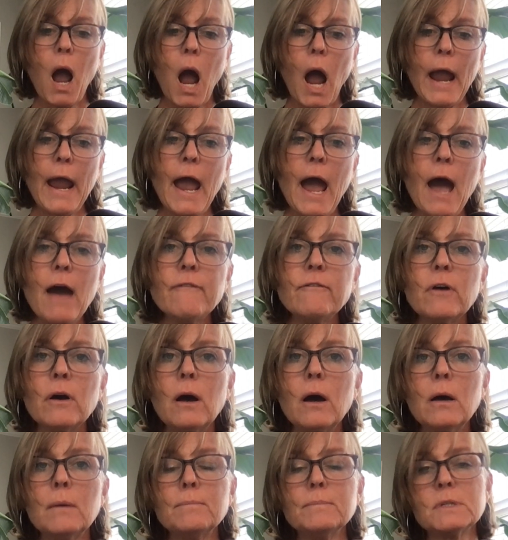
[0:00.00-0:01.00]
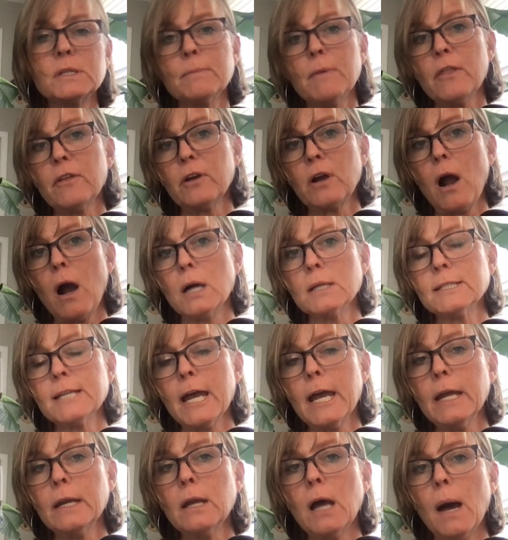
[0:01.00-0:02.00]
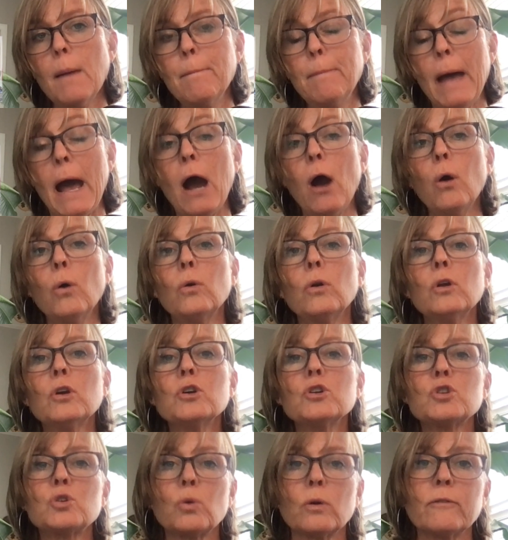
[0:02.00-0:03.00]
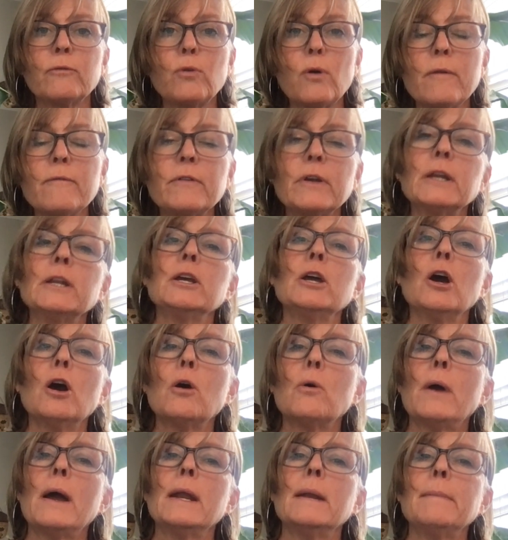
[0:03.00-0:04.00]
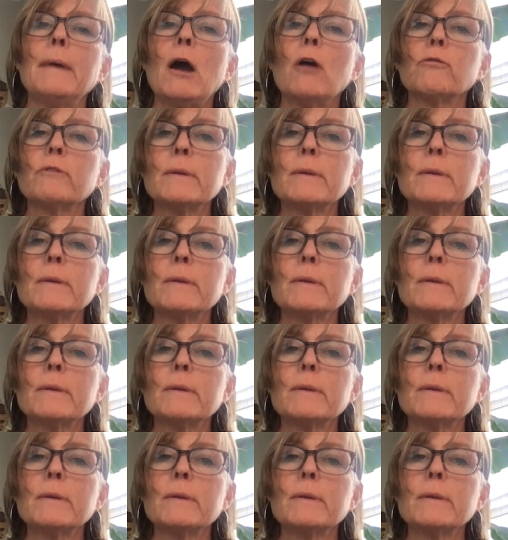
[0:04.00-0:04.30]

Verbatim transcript: I have um, some other content about short form video and about